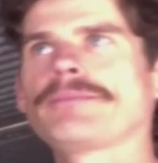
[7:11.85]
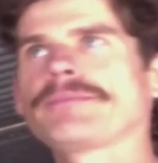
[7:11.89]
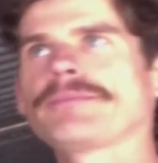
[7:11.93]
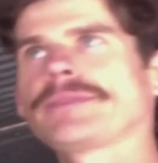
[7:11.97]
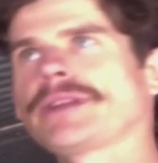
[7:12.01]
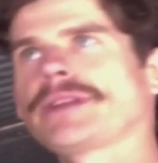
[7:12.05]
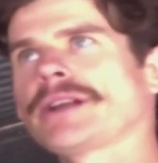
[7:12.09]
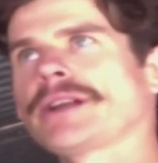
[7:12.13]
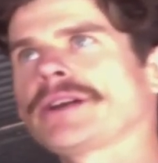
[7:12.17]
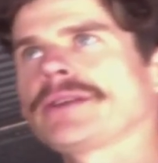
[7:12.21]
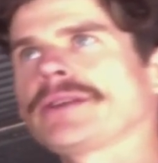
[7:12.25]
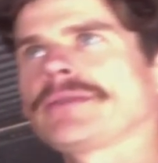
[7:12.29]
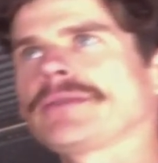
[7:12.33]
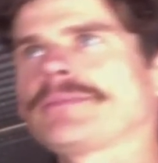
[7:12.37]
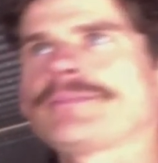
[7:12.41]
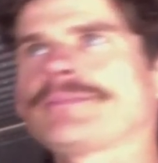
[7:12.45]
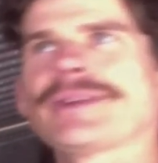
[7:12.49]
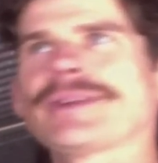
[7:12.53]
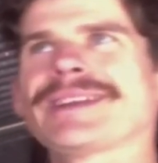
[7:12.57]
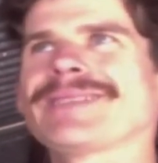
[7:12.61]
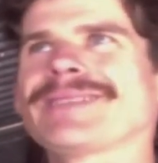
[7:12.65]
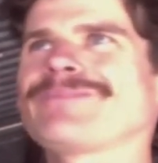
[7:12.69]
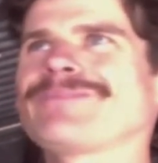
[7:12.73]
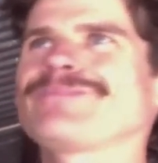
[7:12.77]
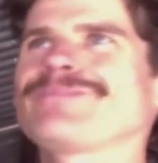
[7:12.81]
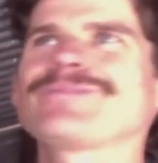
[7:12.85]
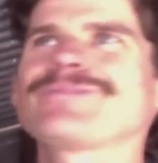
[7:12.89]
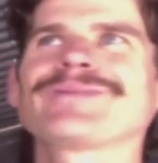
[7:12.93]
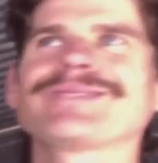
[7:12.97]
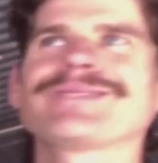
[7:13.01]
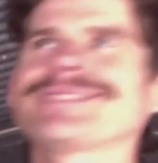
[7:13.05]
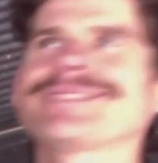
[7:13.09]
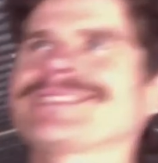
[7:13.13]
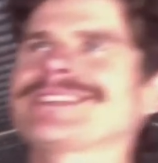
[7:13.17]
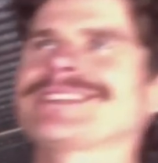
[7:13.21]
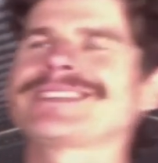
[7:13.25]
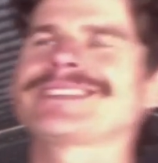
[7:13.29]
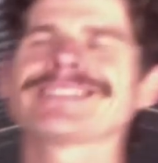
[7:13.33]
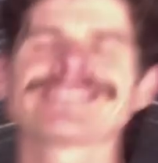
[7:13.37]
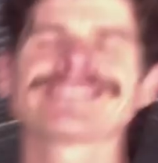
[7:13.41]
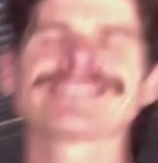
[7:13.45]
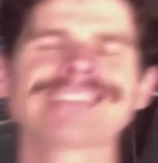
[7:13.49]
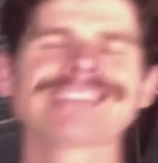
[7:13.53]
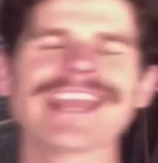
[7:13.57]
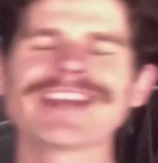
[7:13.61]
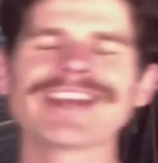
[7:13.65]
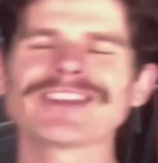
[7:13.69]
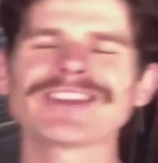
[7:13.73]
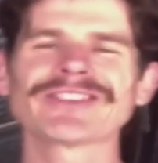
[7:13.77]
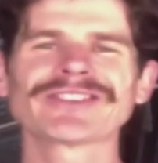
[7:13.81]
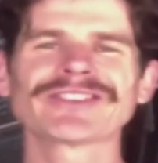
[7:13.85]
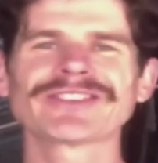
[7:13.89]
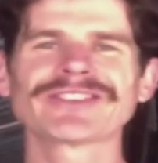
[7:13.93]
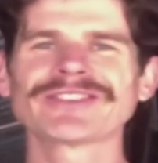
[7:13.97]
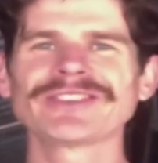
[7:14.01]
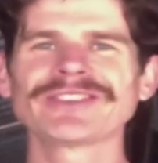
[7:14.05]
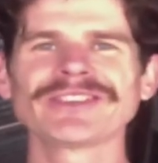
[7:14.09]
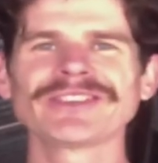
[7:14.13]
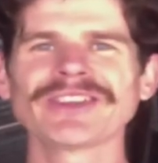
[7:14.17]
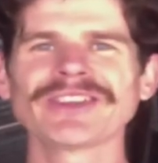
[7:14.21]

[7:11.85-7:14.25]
you know, but tennis,